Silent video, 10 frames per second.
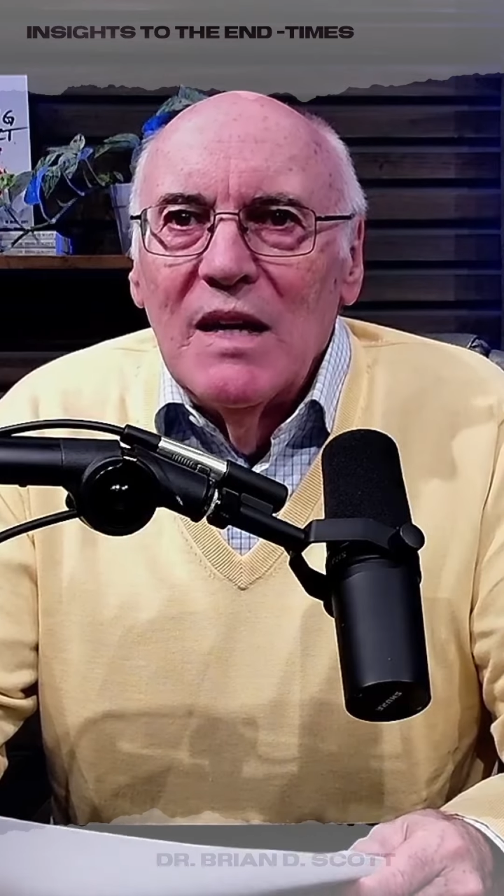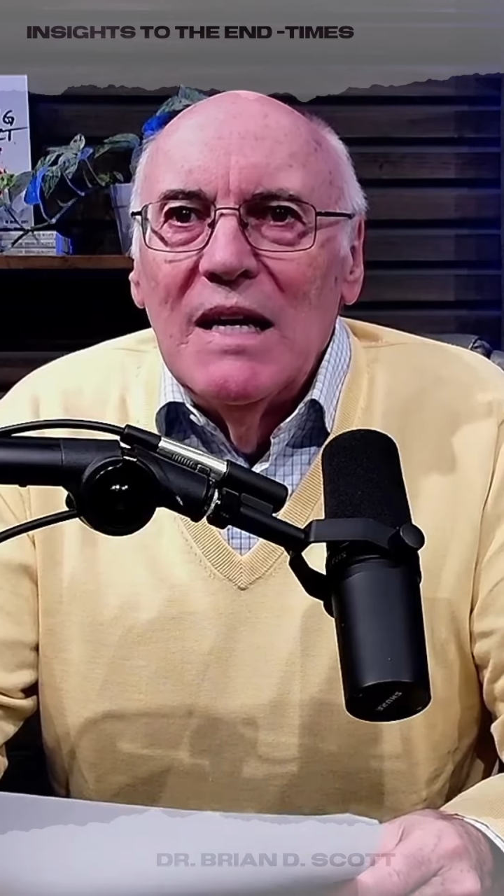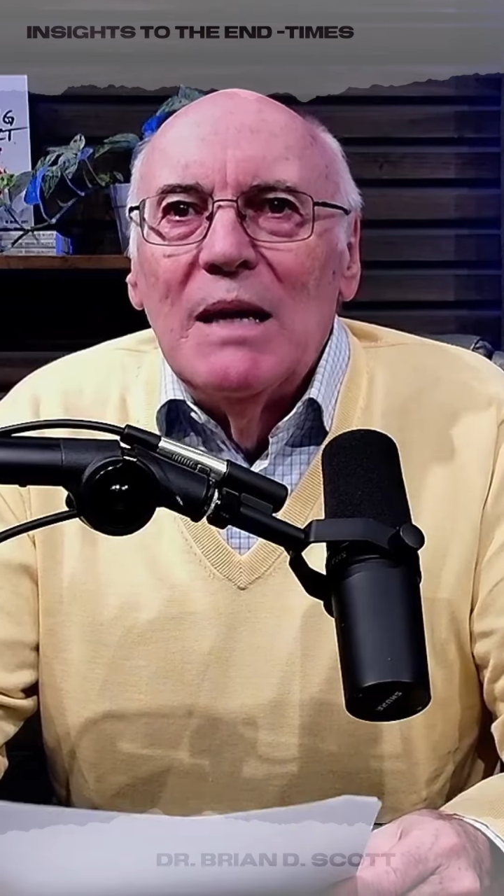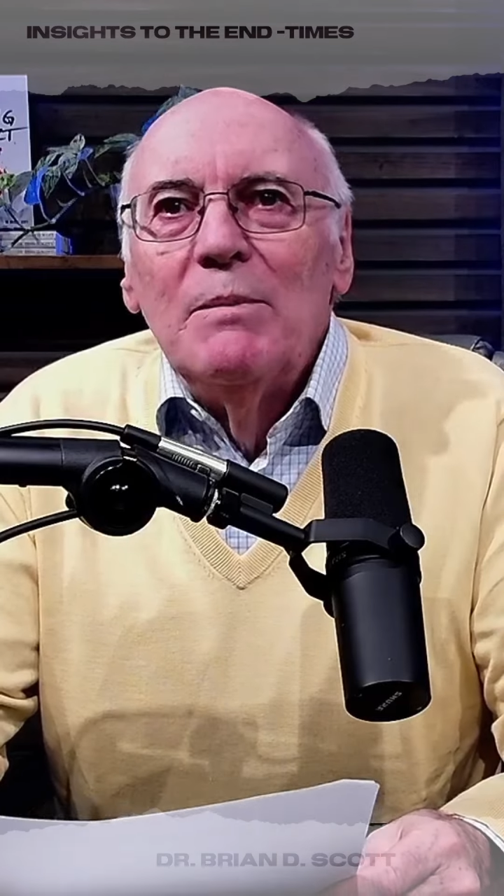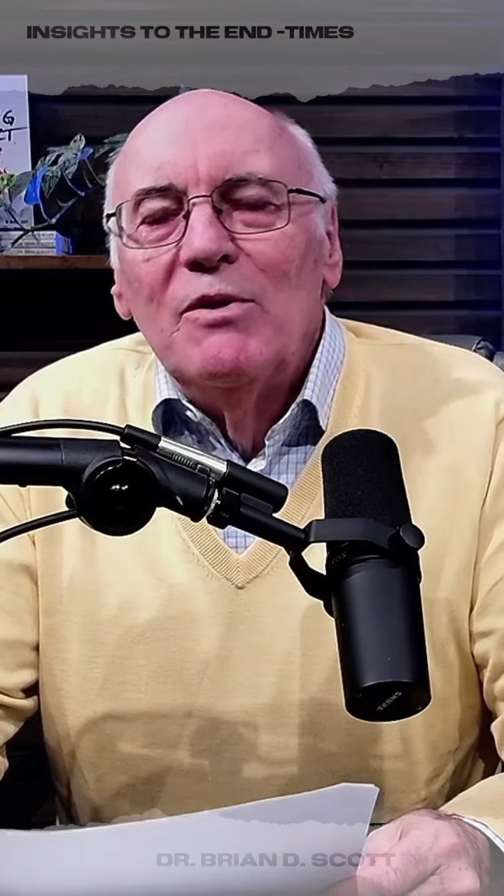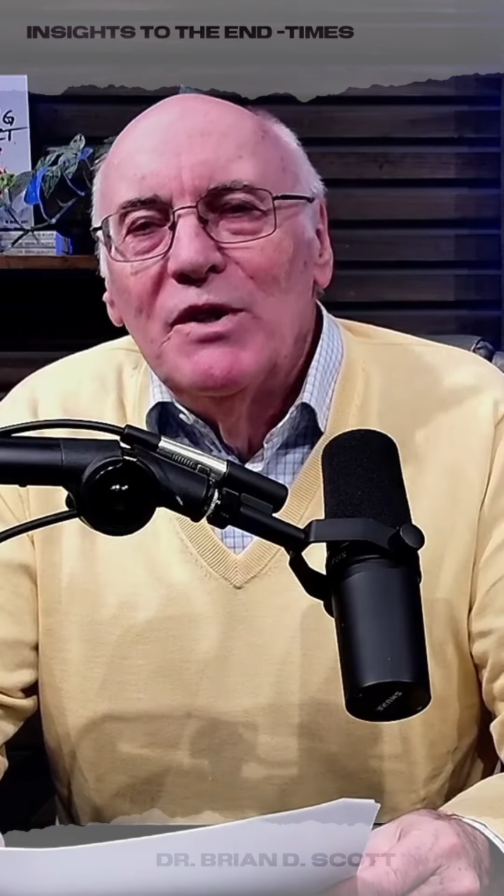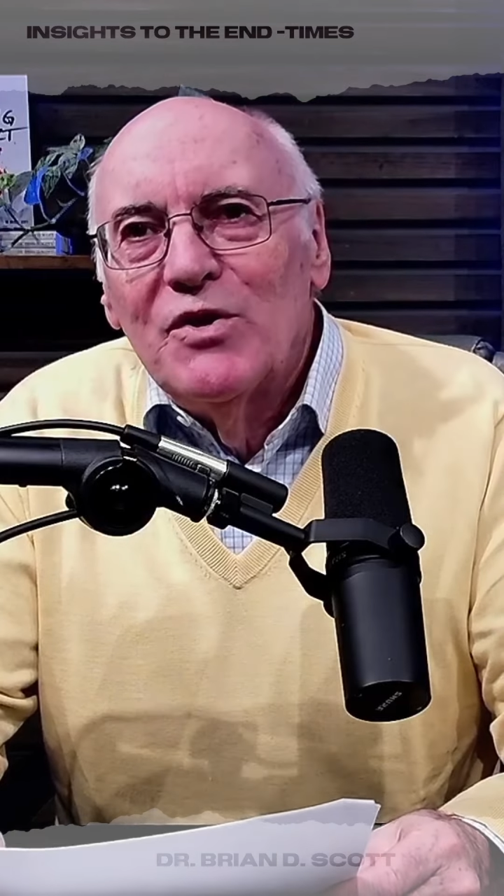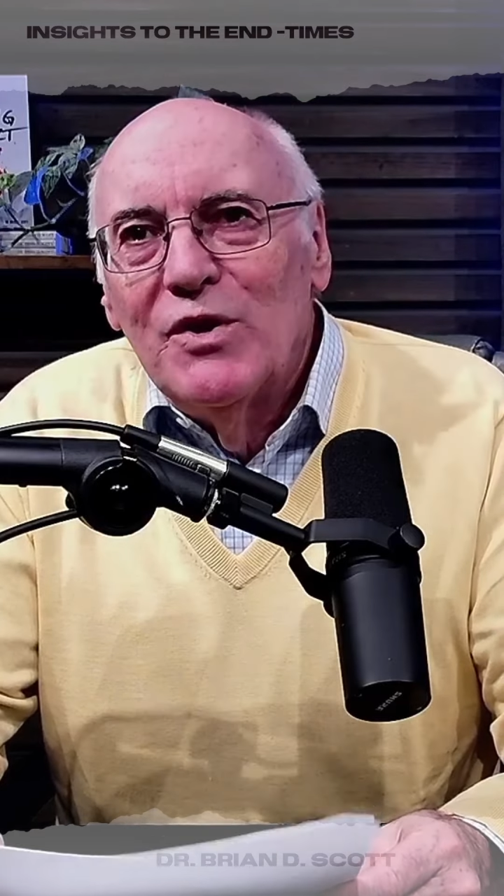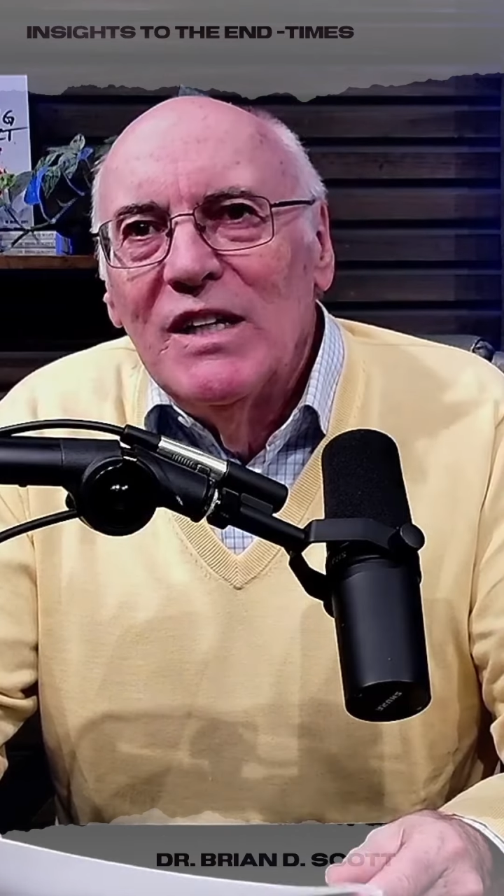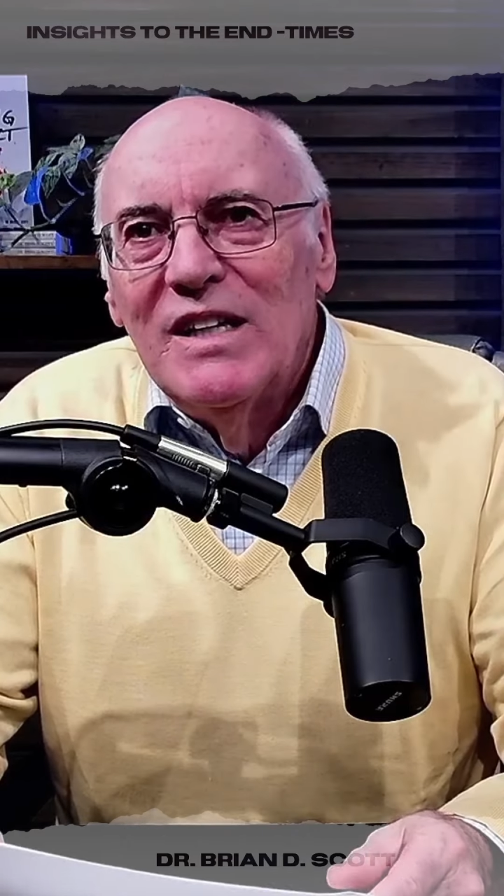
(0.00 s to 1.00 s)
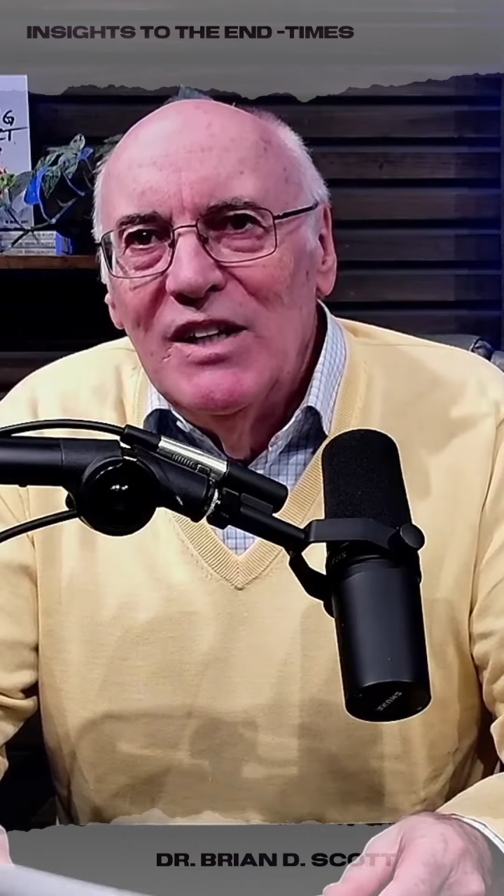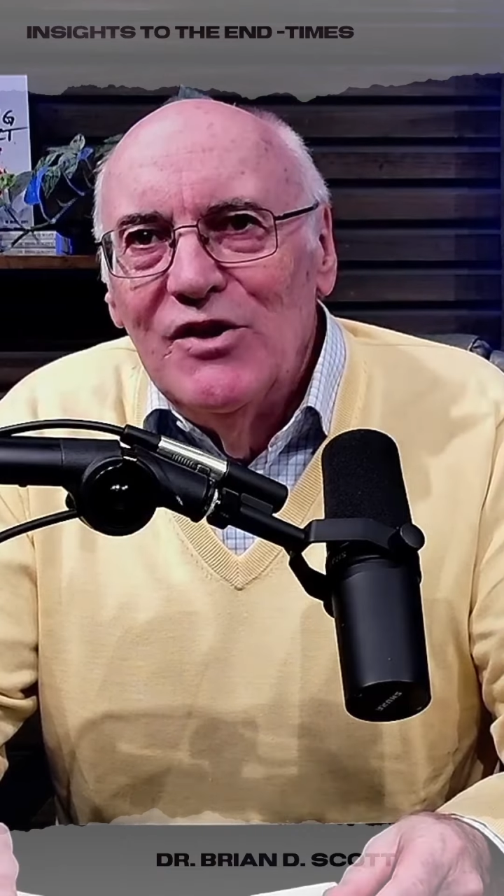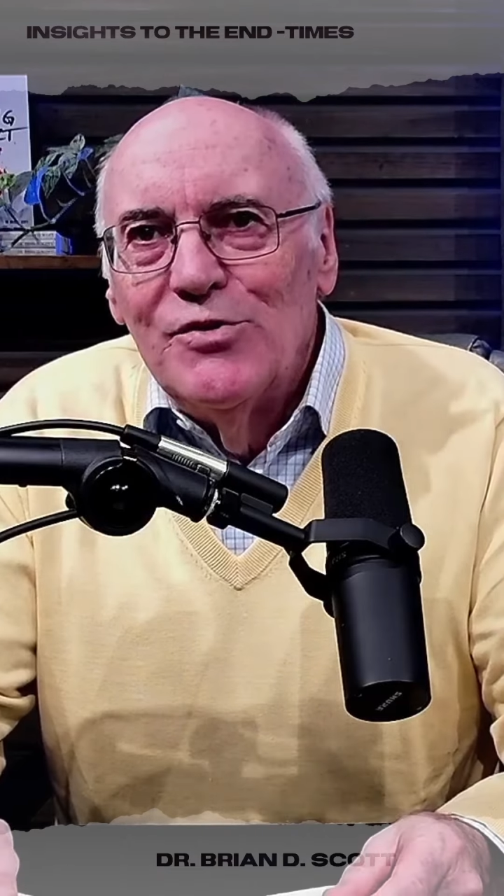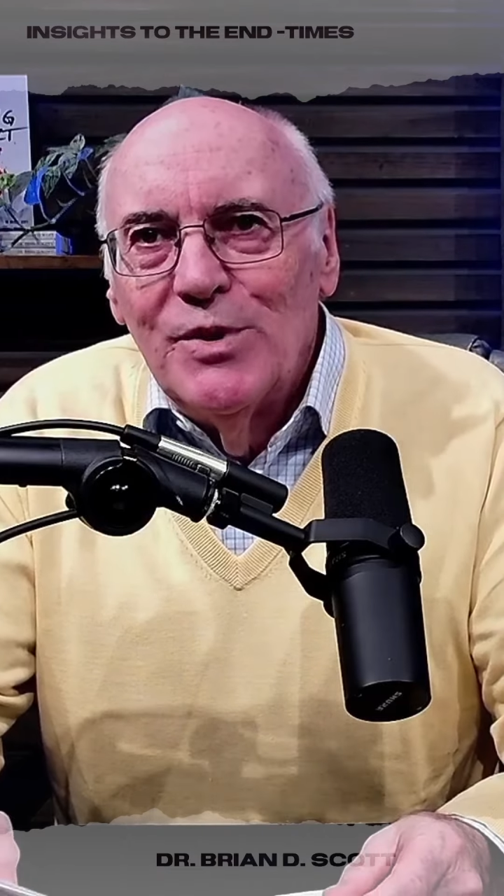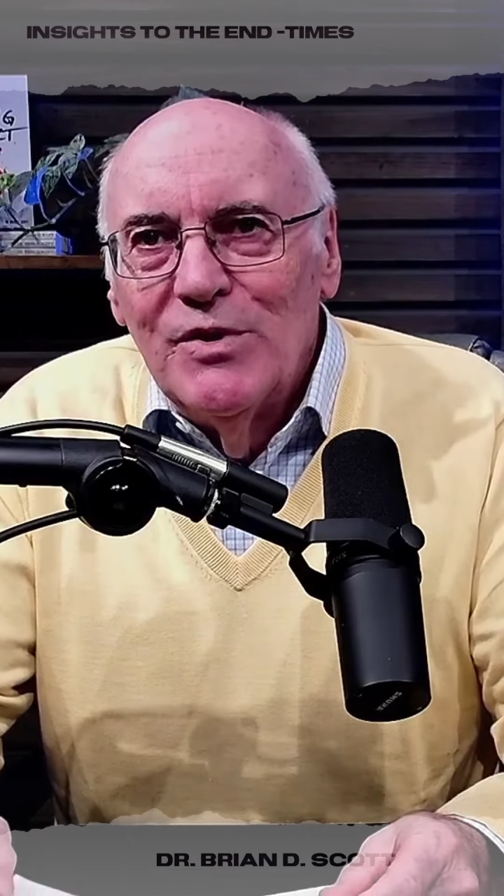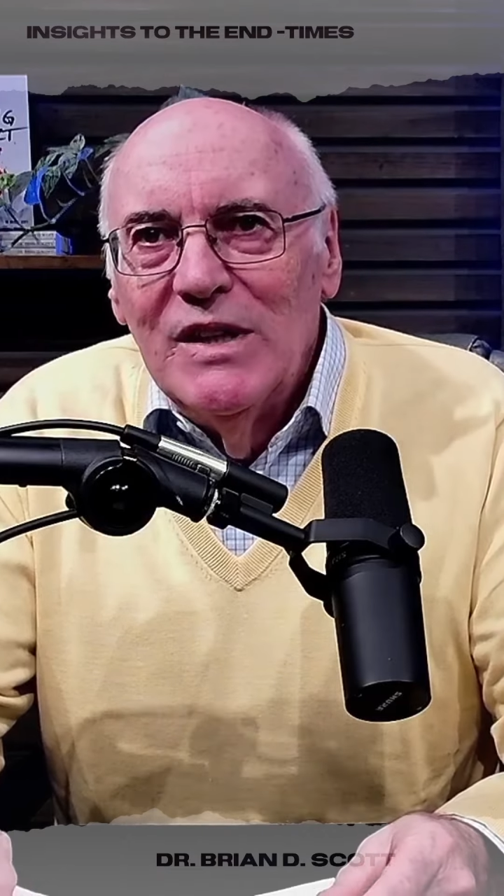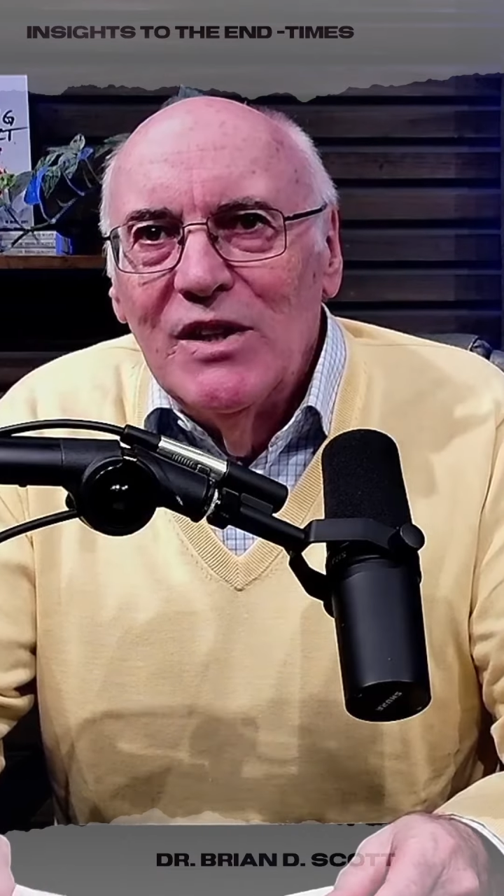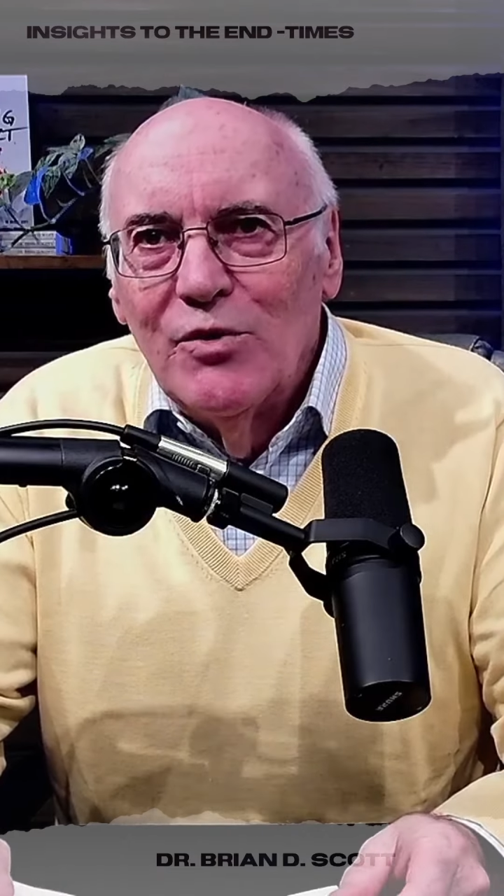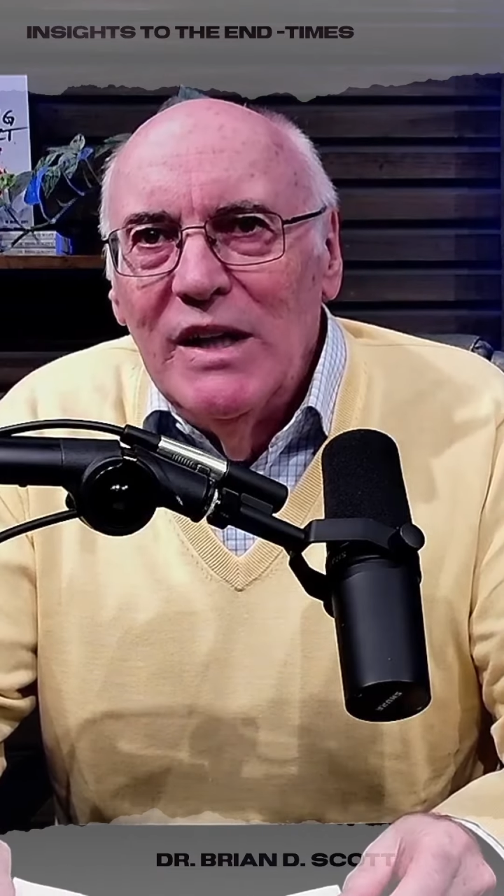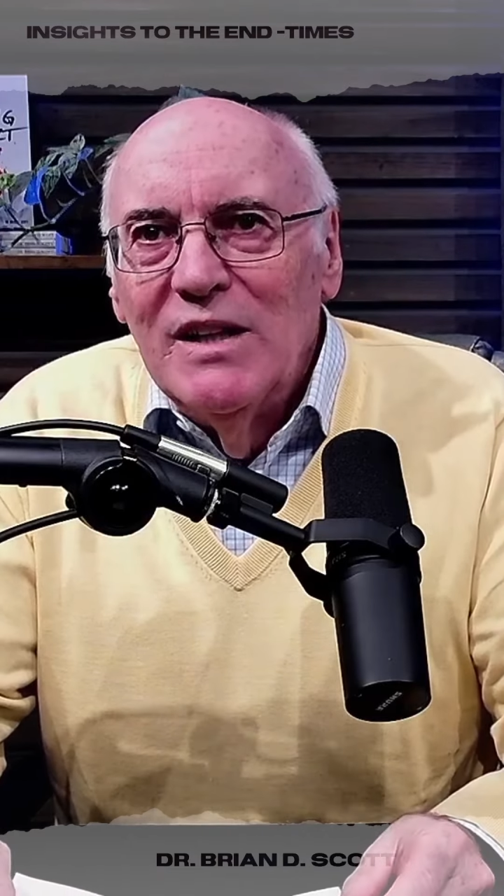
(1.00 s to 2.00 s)
have been returning to Israel in
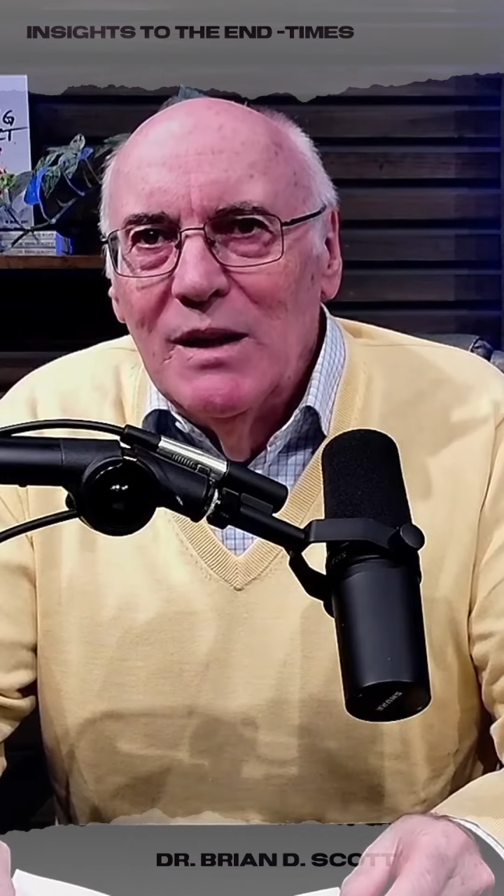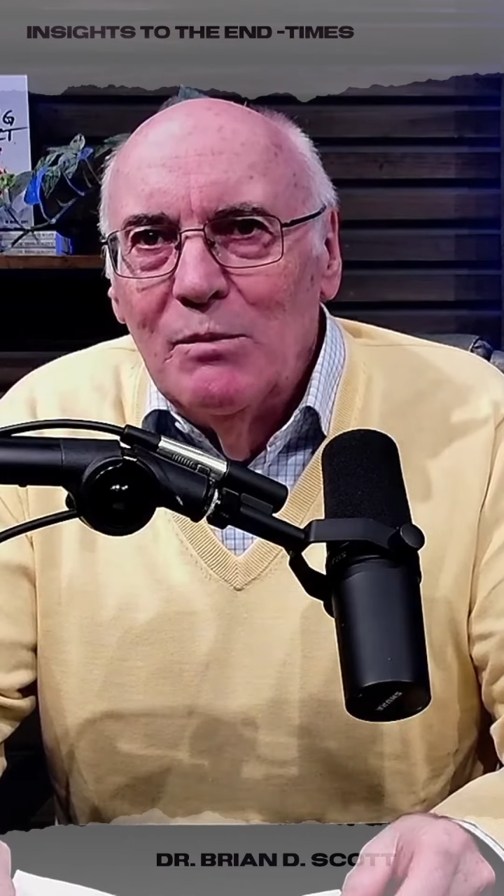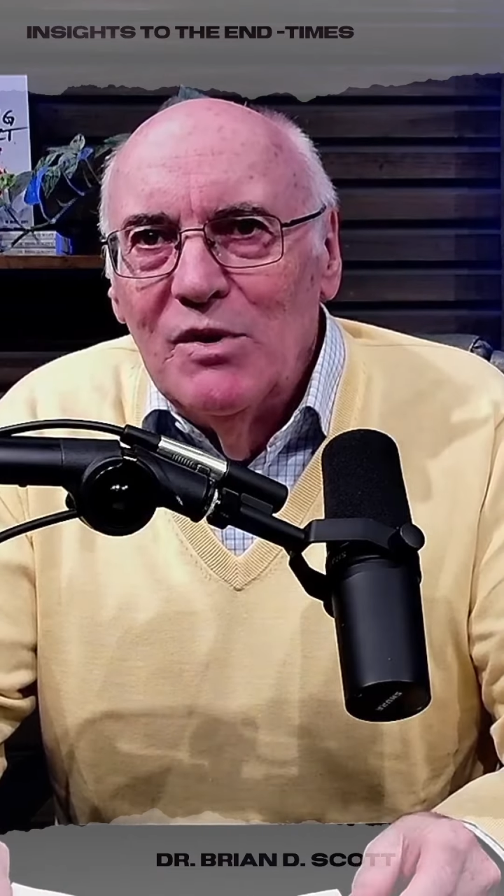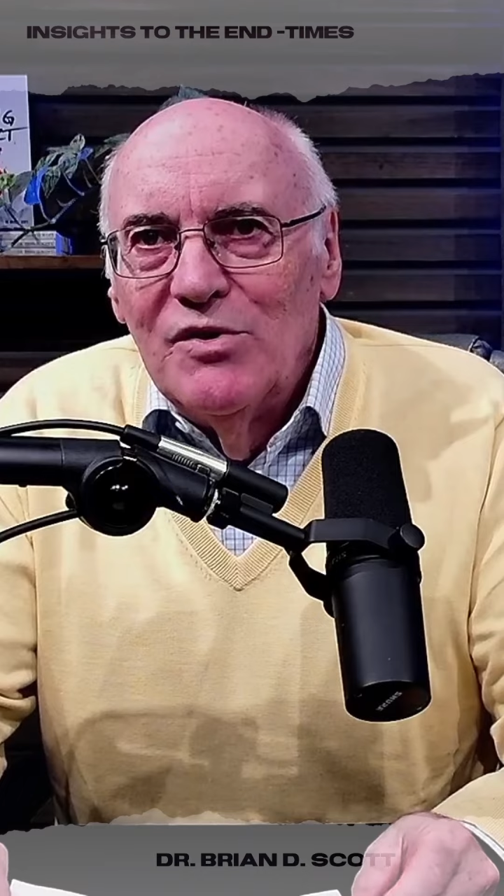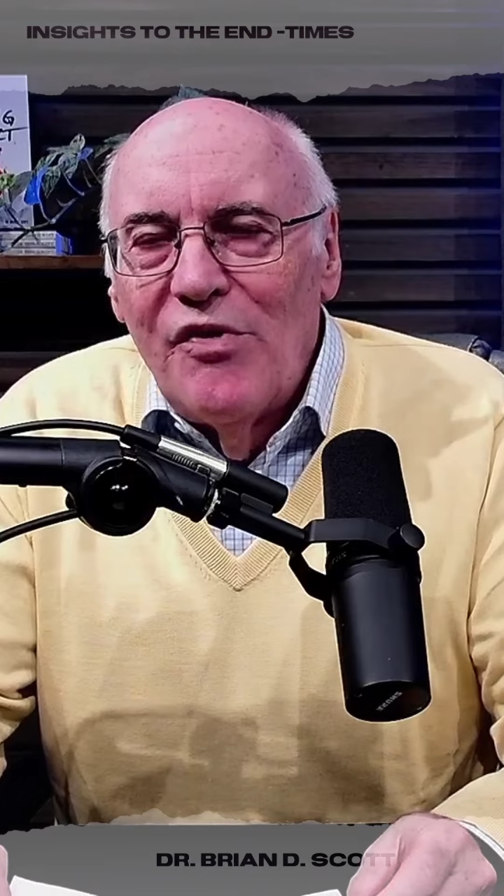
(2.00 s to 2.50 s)
great numbers,